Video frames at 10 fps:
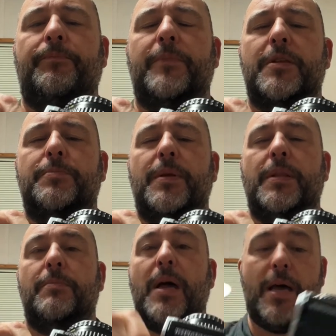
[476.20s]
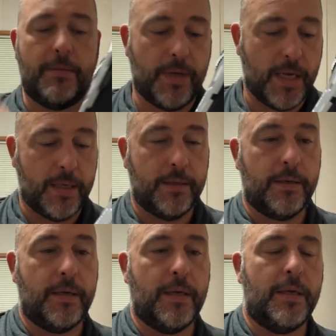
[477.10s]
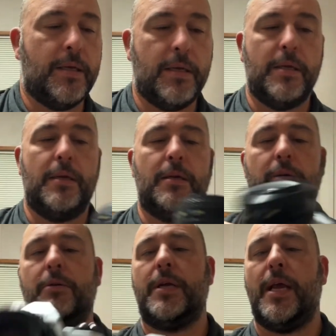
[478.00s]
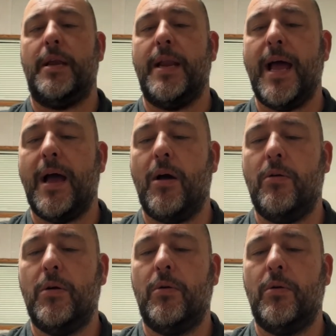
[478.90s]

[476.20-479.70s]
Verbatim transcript: Spin the bottom on. Okay, now